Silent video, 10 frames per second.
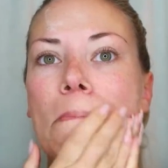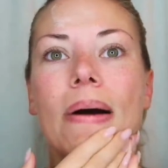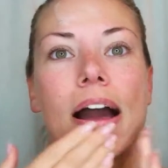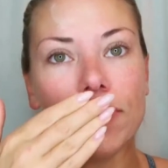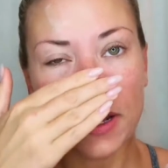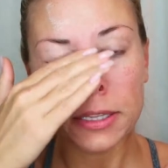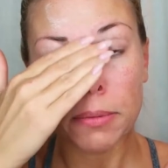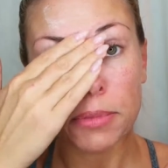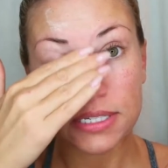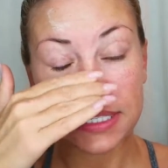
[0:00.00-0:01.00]
I find
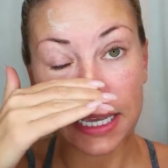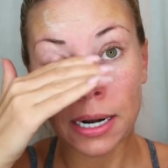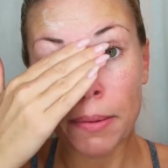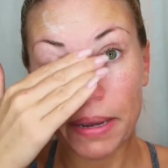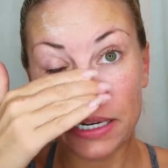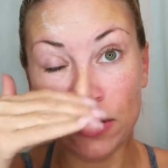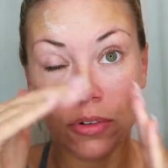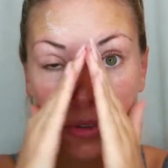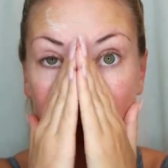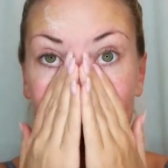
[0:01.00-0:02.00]
that the skin on my
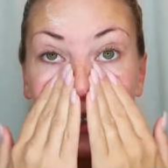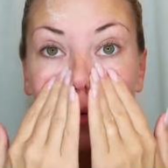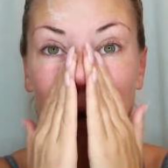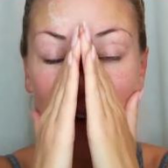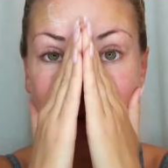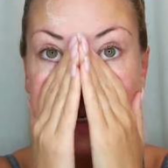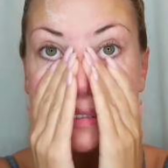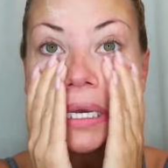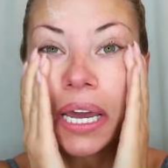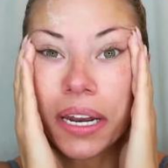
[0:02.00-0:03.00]
nose breaks when I've been
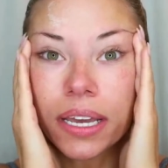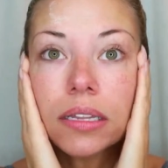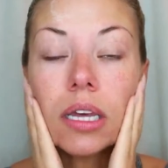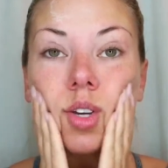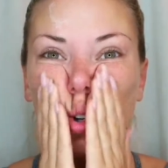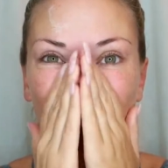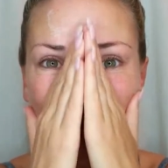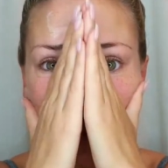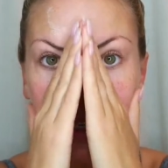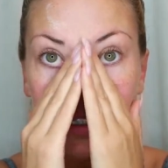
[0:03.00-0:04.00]
tanning, like
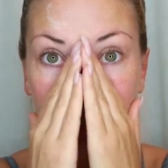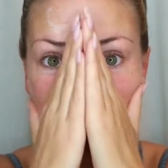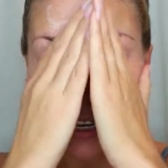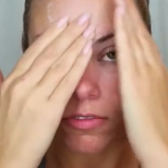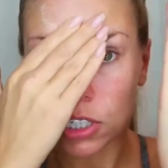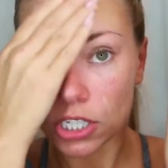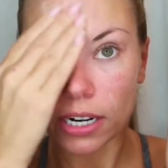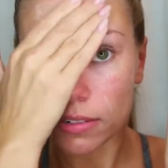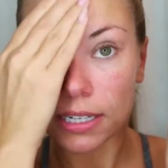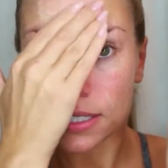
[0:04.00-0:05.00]
because the skin
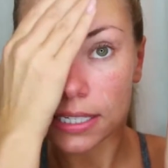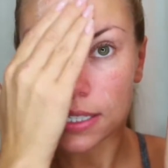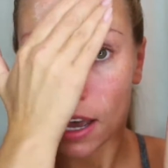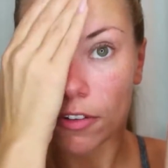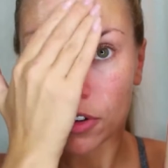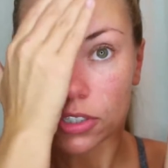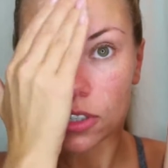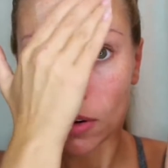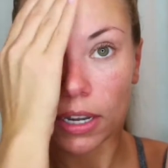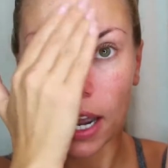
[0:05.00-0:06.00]
regenerates itself, and
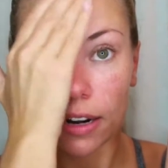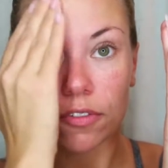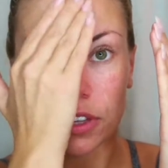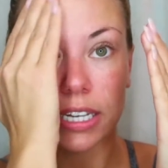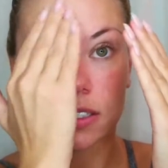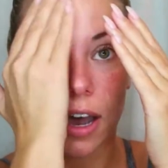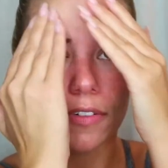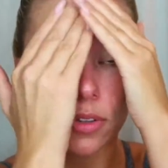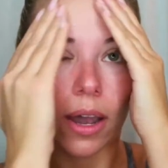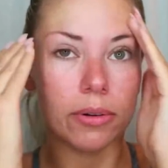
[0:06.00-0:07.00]
so it kind of flakes
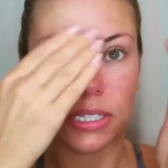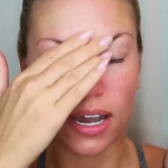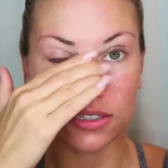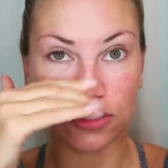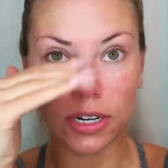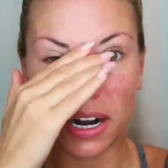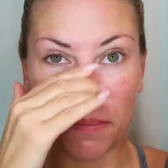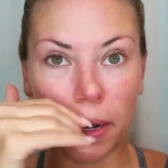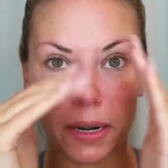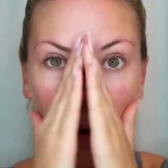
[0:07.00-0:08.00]
off. So I always concentrate
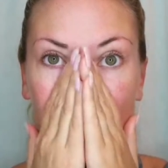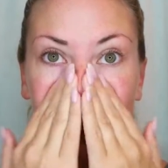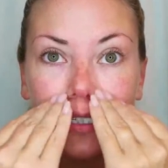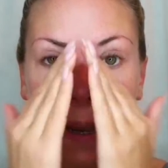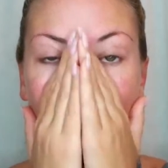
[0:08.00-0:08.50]
on my nose.